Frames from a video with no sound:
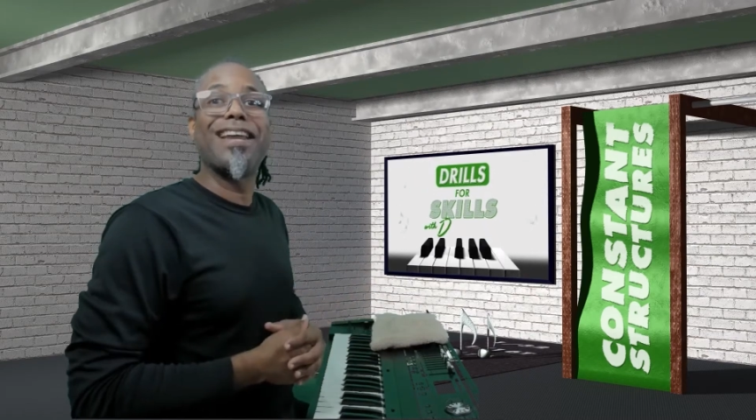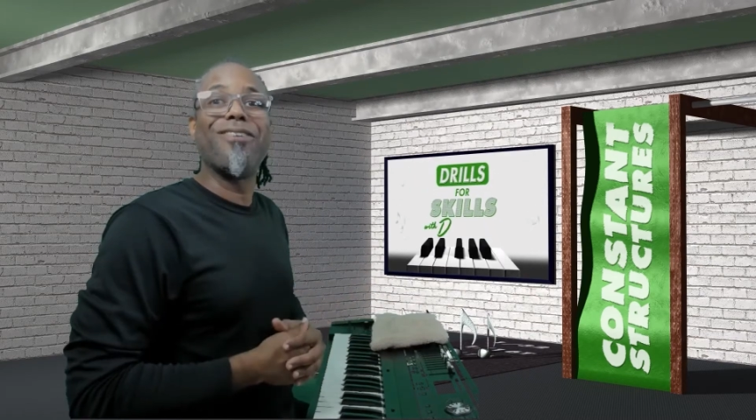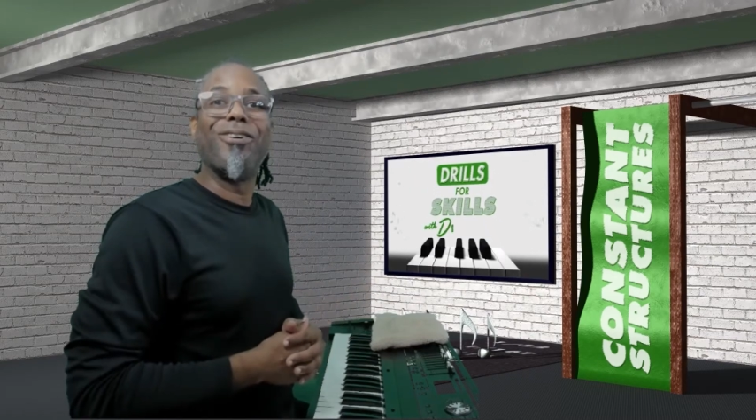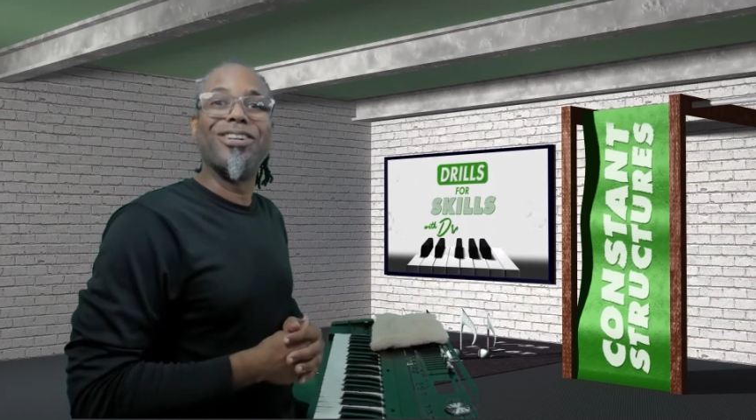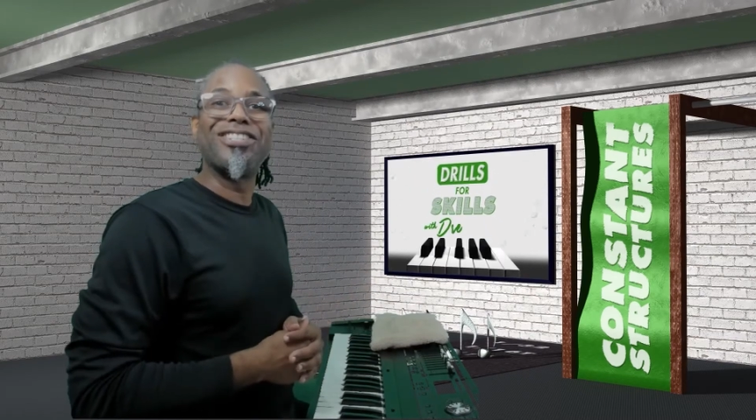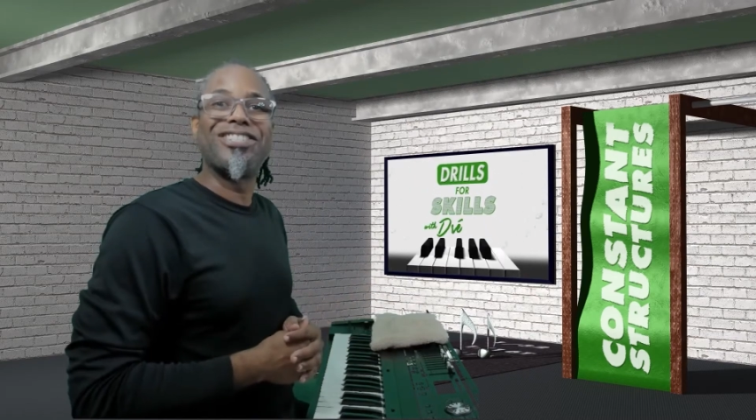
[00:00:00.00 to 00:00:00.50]

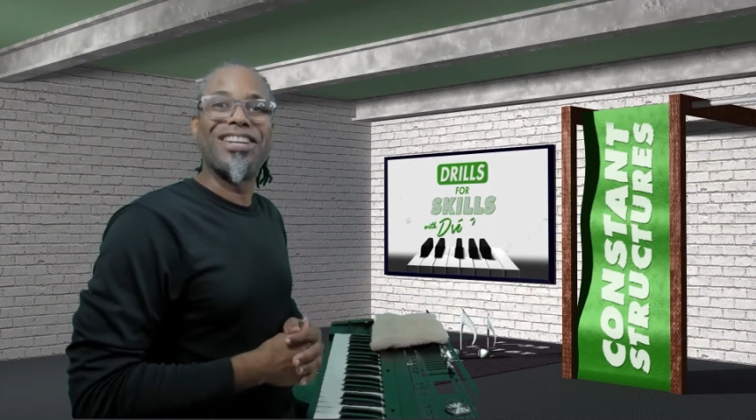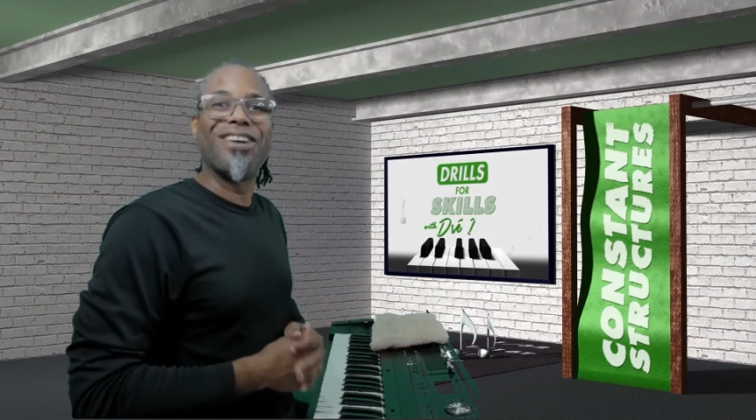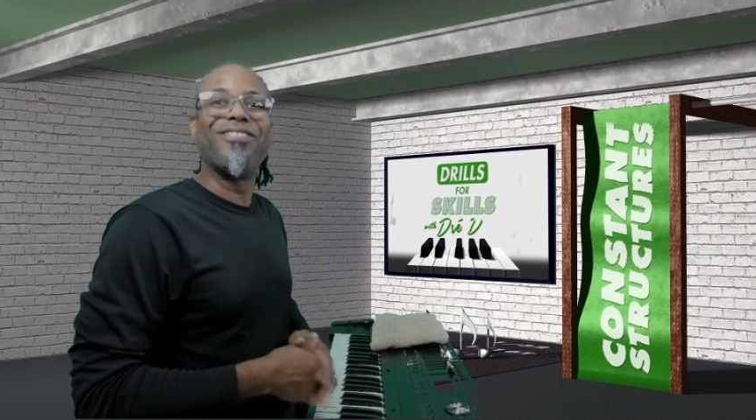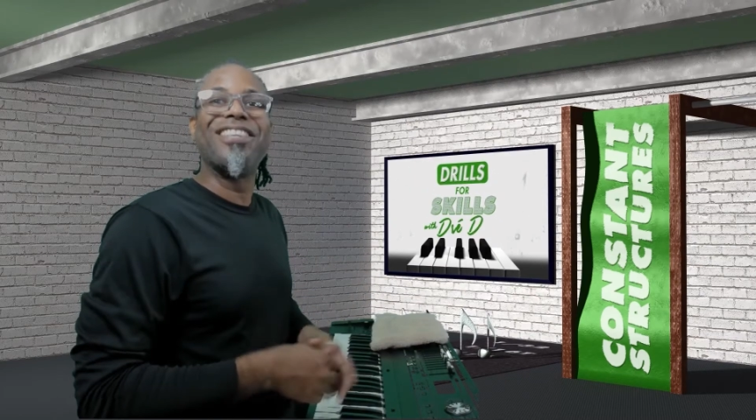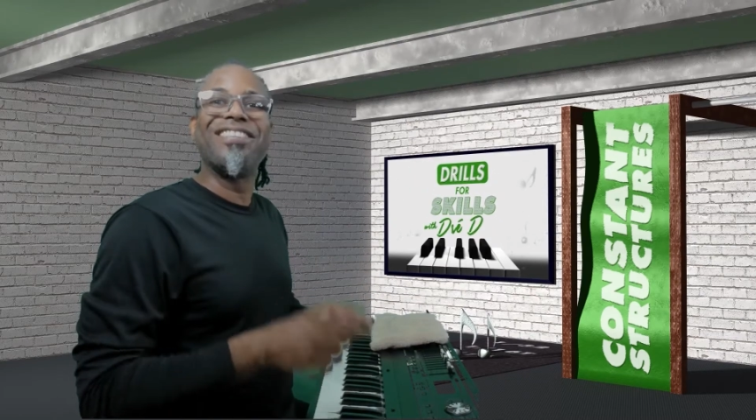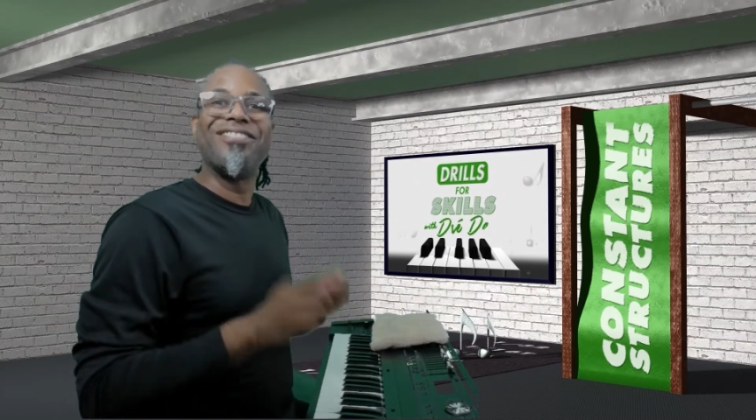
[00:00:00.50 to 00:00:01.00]
want to share
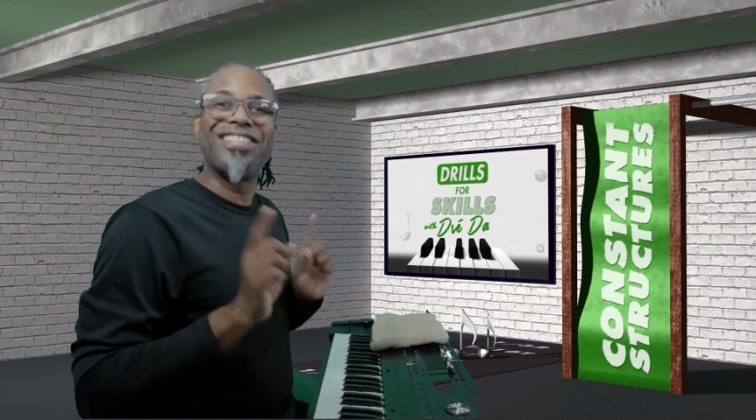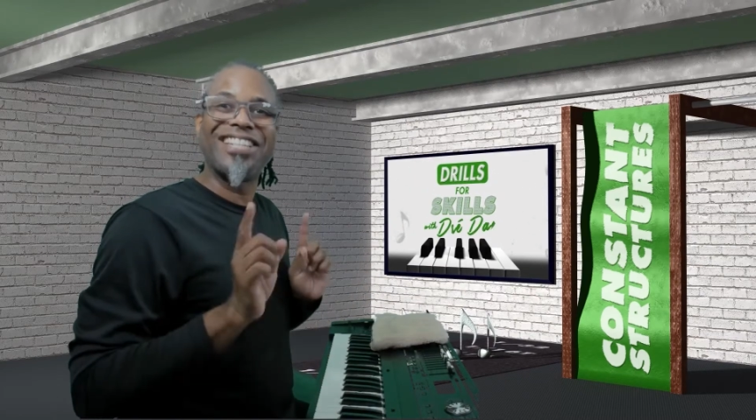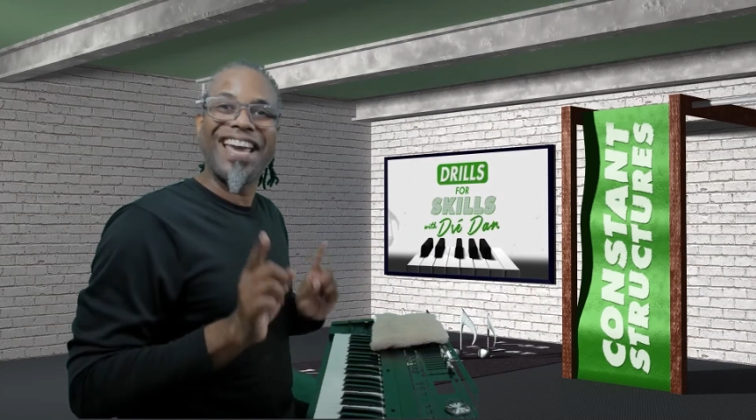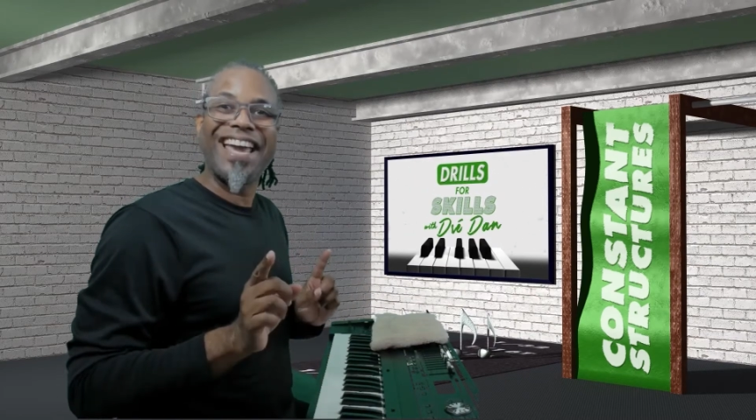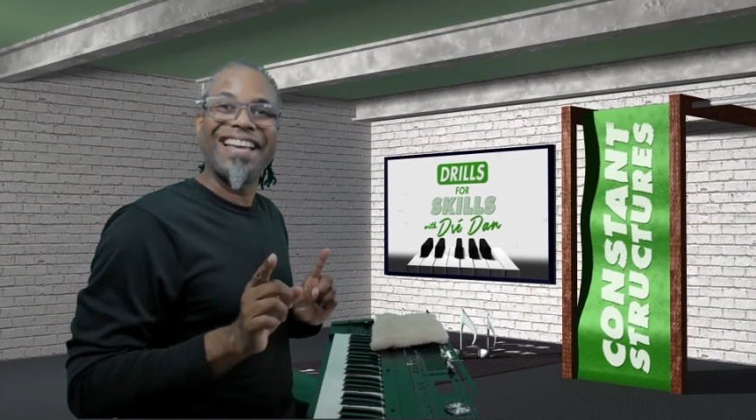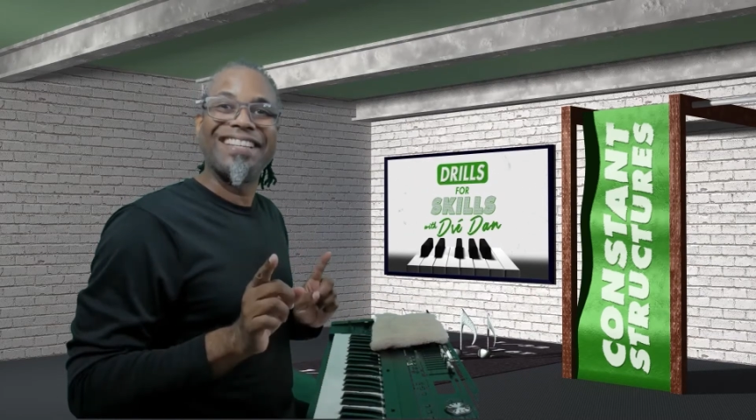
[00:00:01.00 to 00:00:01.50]
with you
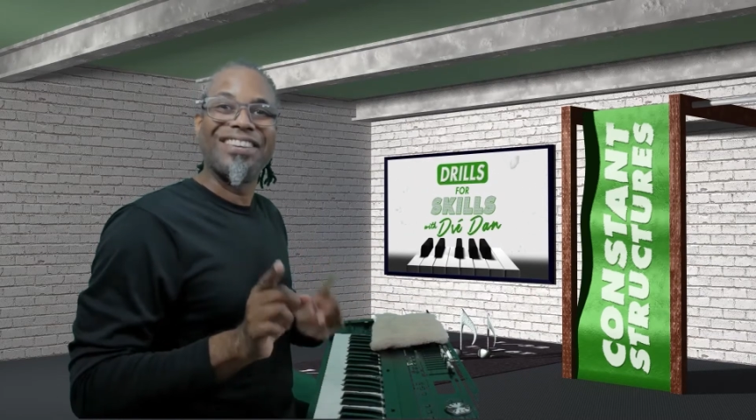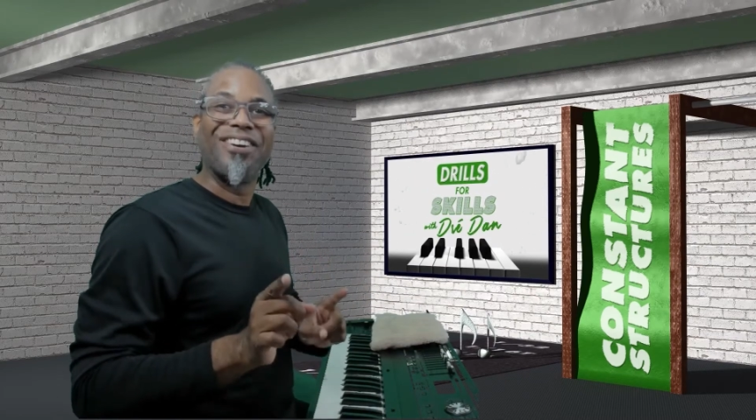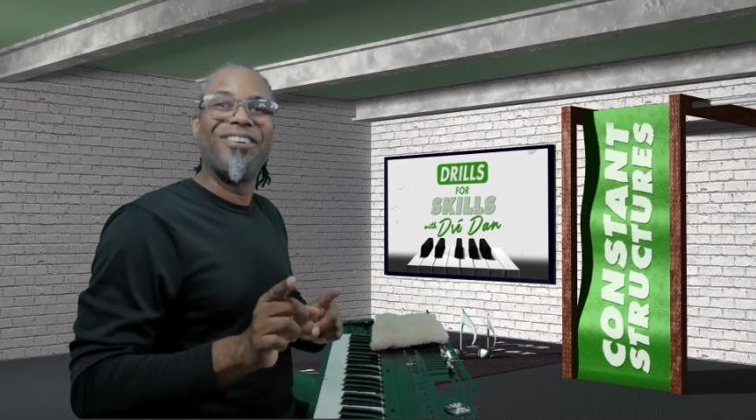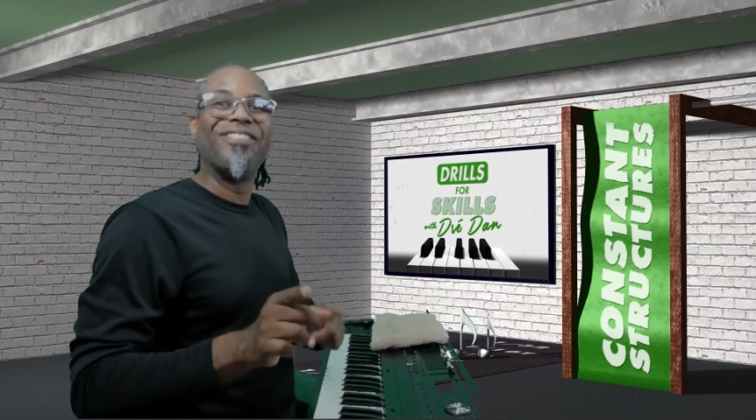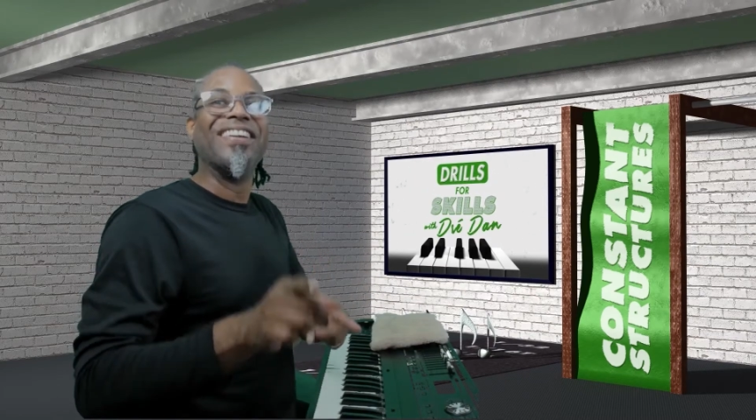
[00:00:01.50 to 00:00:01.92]
today. So